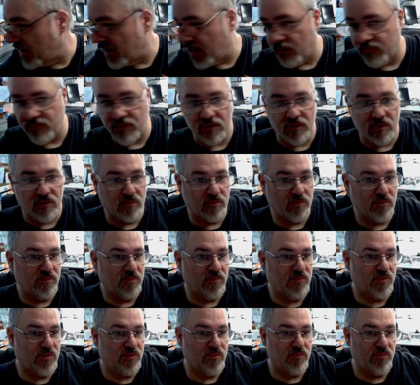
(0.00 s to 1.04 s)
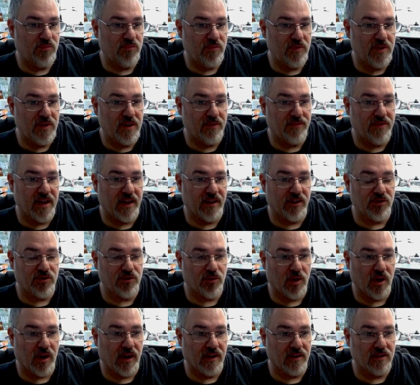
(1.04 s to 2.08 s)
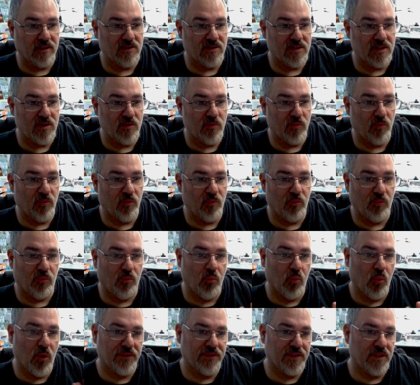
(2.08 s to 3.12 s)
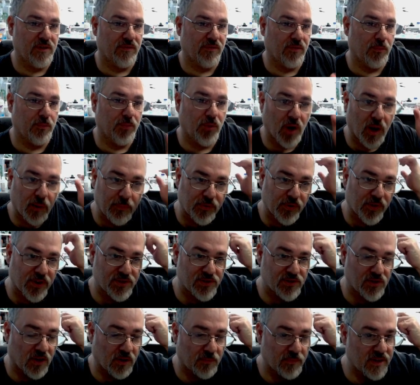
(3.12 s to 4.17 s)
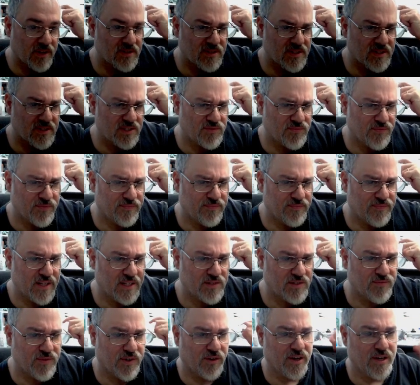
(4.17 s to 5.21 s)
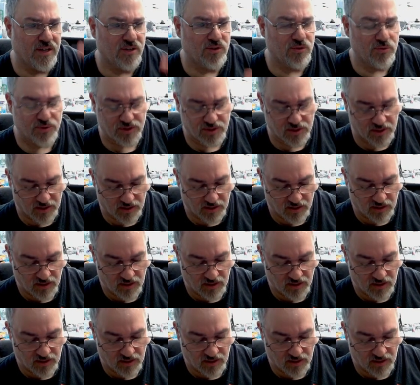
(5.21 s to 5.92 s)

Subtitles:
have to give that a try and see what the different properties are, because that's very interesting.